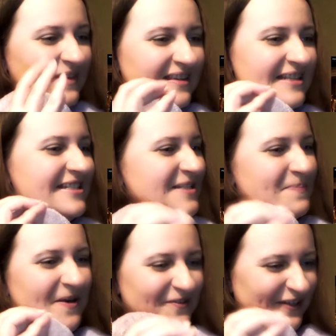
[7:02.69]
This is
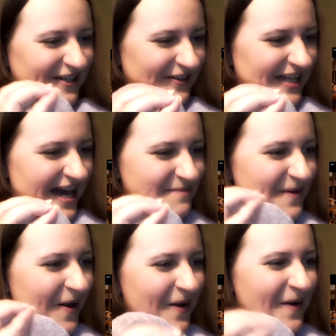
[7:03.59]
perfect
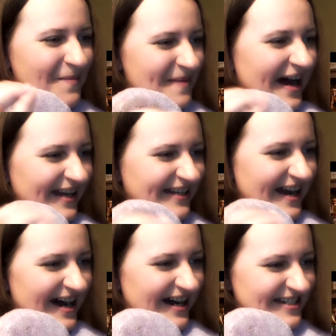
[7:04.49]
collab. Oh my
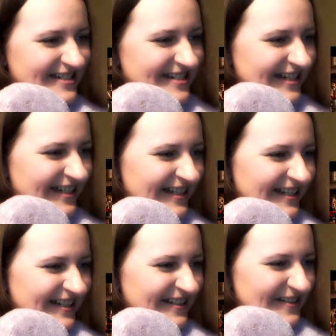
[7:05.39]
gosh.
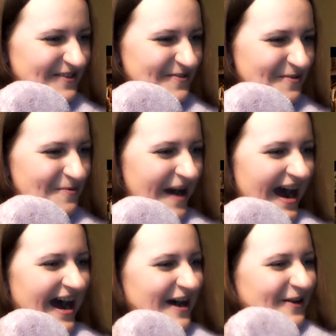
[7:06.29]

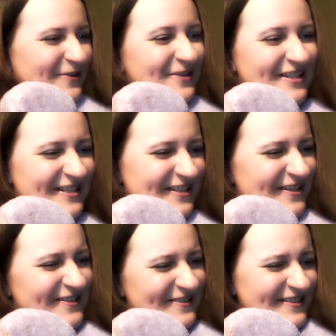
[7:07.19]
Wow,
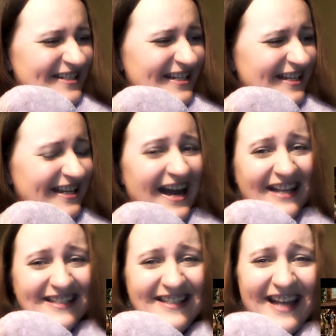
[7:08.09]
Yoongi,
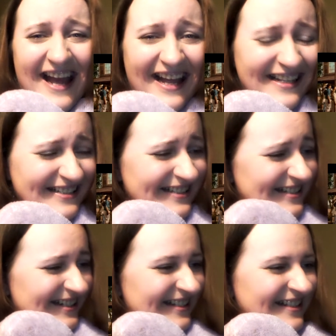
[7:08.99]
I
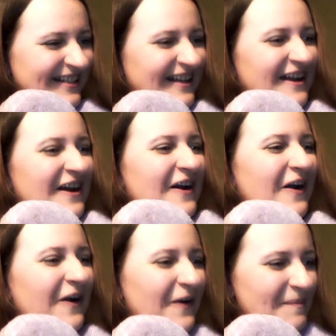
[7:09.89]
can't.
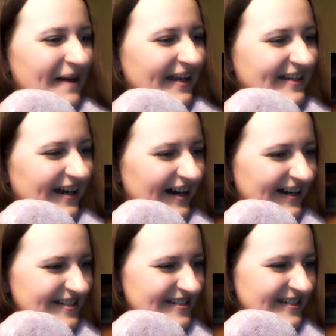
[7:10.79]
Oh my
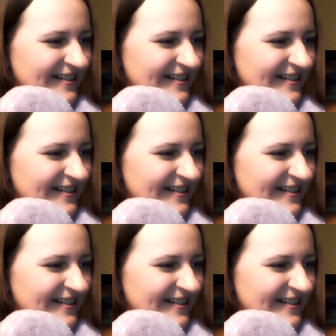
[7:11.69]
gosh.